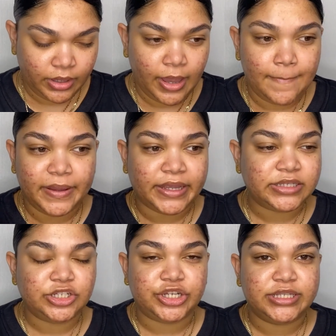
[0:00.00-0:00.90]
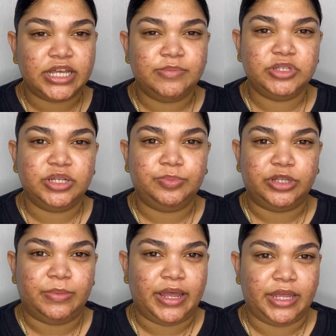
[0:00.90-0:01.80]
because it just helps to blur
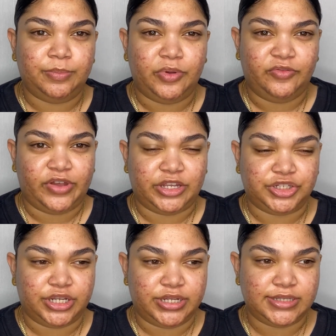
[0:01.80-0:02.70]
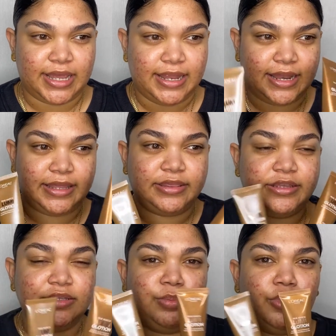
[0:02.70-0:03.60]
my imperfections. I like these
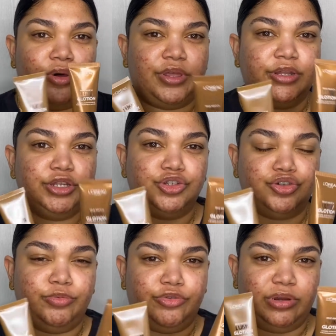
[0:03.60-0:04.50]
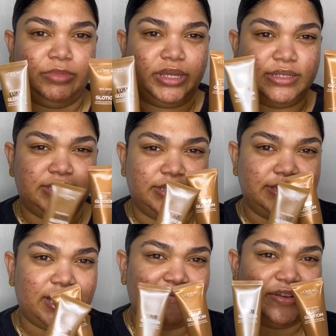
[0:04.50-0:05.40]
more than the Strobe cream because these
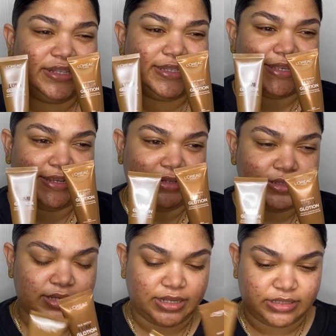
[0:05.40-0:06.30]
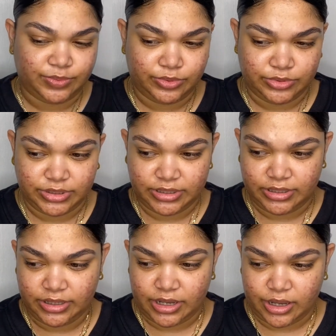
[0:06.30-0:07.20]
have a tint as opposed to
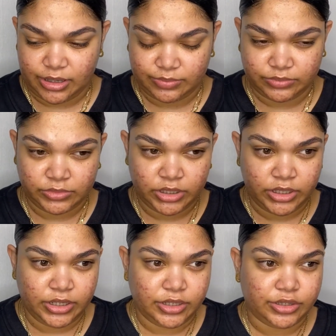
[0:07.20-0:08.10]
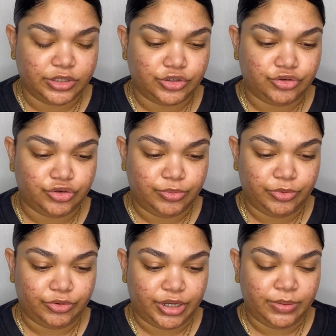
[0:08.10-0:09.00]
the Strobe
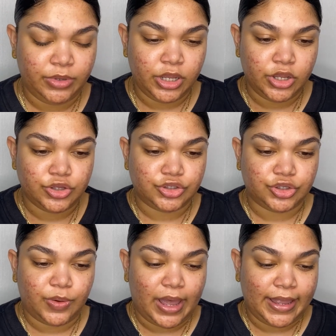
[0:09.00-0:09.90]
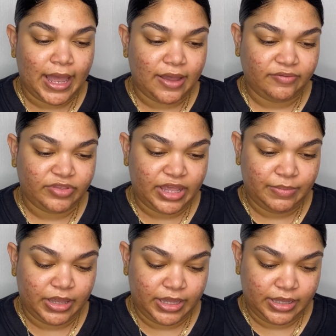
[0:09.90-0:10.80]
cream. So I have them
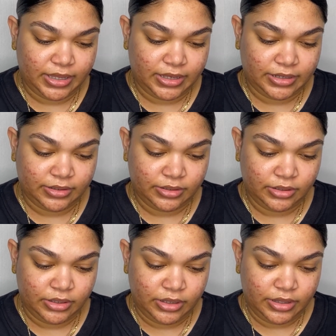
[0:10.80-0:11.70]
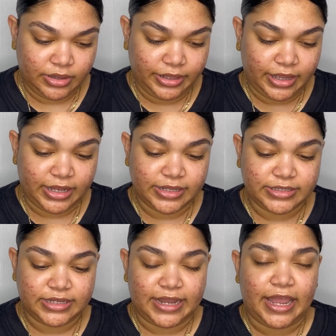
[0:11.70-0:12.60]
in the colors
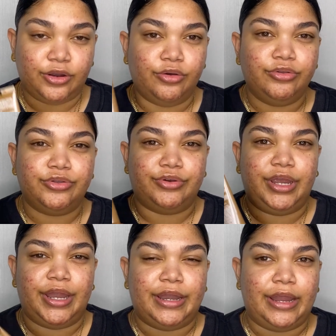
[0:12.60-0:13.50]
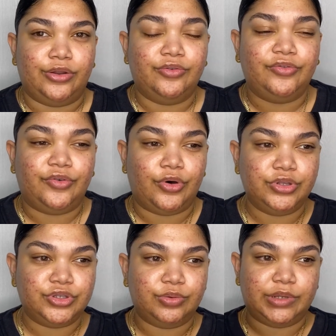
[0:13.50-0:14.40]
903 and 904.
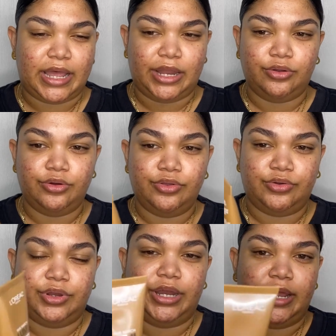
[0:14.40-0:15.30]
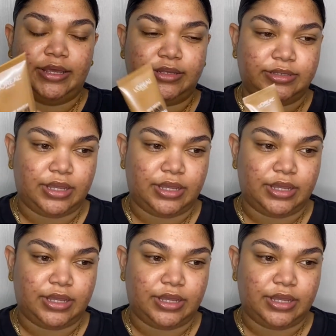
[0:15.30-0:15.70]
So 903 is